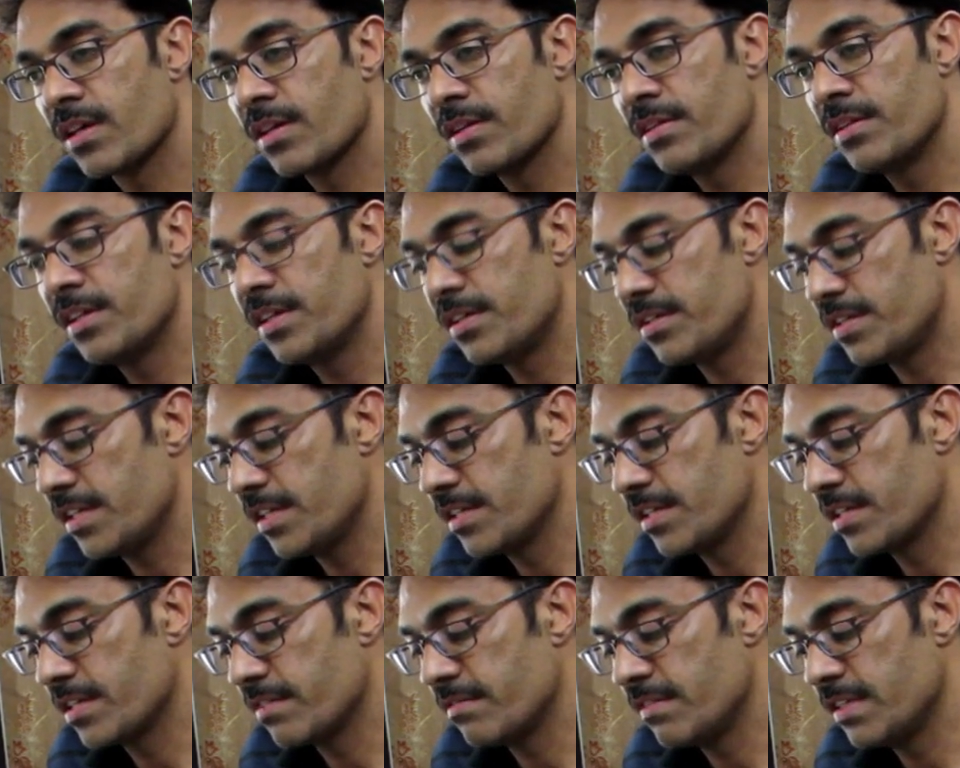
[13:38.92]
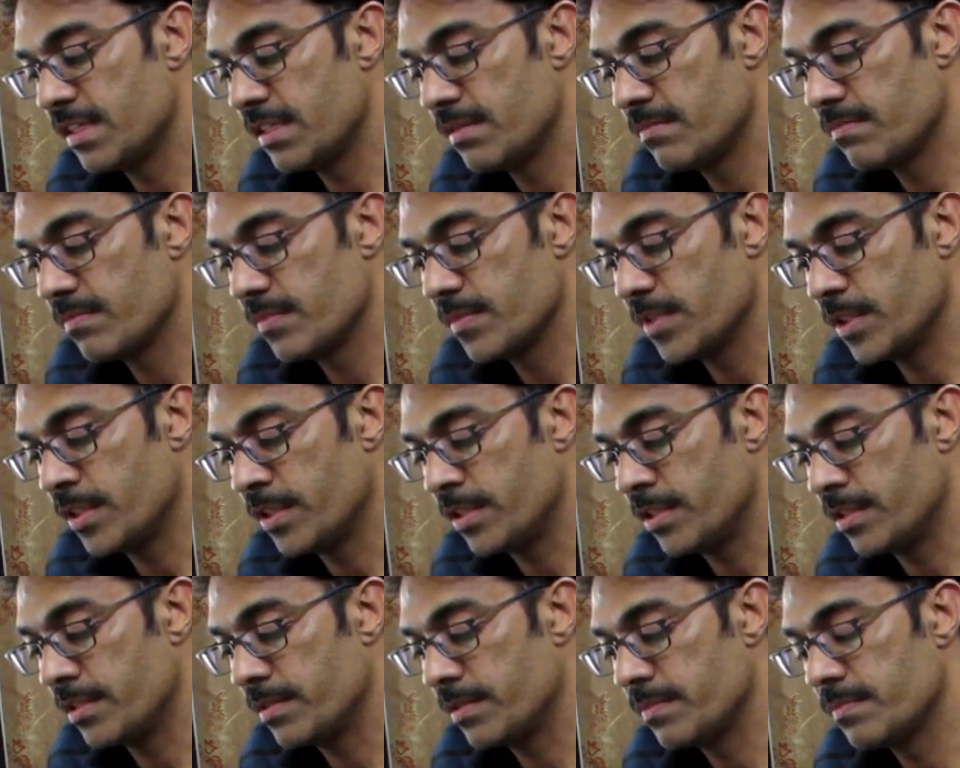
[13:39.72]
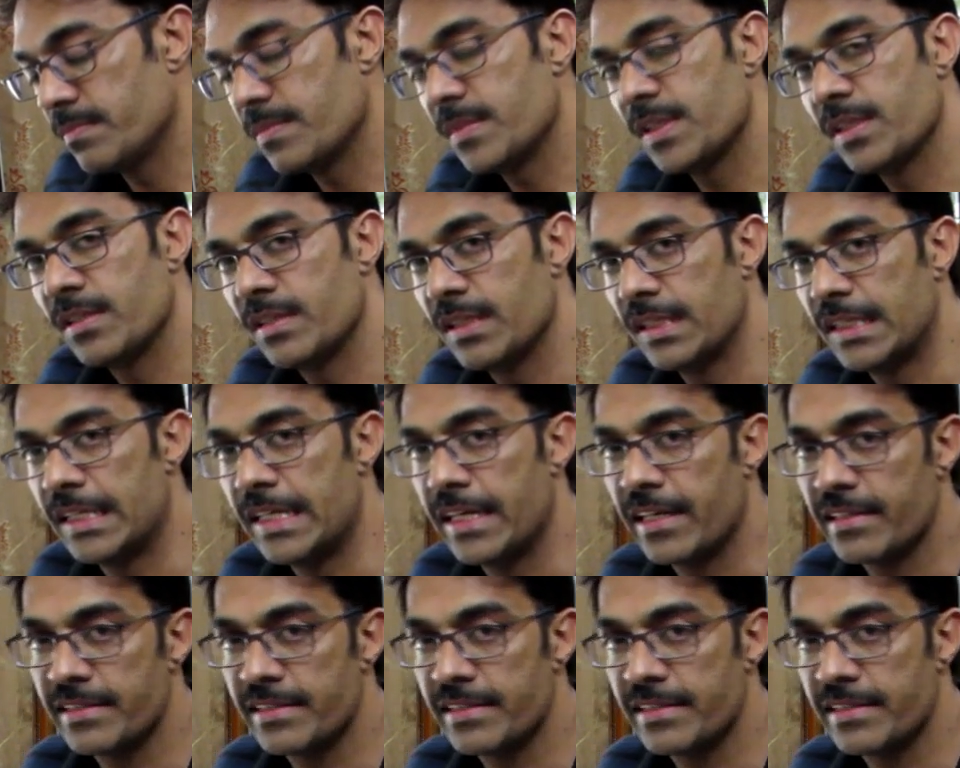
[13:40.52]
they take away uh, their,